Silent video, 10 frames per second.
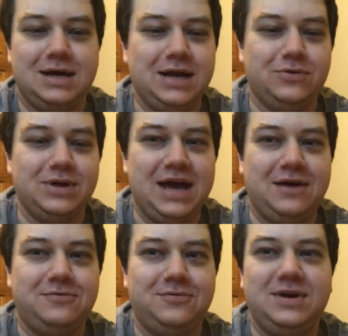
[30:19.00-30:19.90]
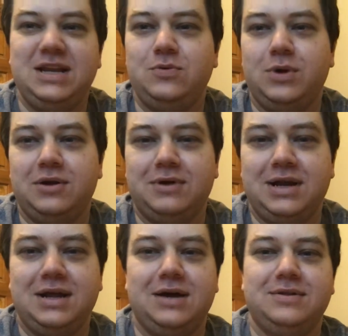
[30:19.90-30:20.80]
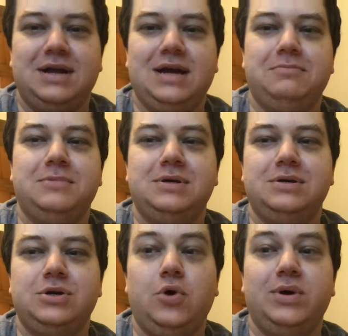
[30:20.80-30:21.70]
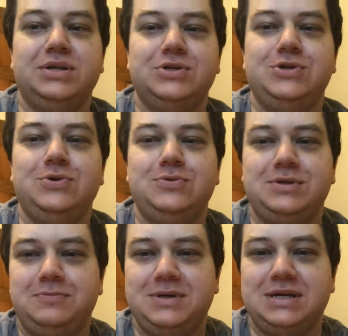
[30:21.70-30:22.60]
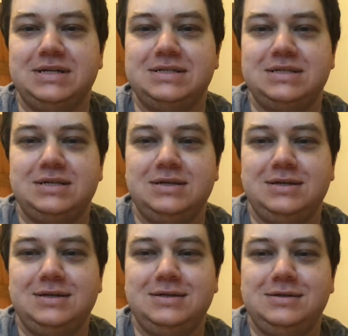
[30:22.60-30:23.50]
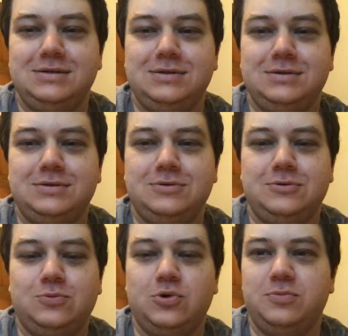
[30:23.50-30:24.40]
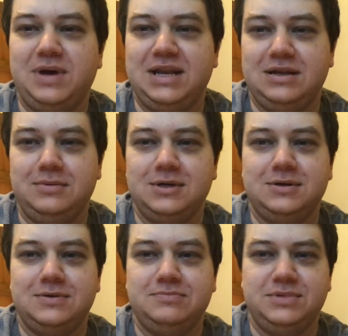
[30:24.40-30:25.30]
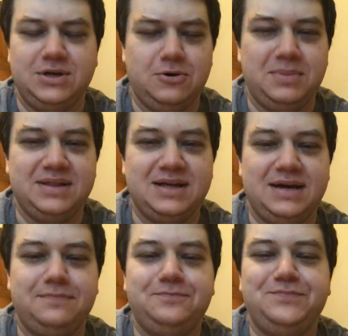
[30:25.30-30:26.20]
I don't have anywhere right now that I'm going to shoot because world pandemic, you know about that.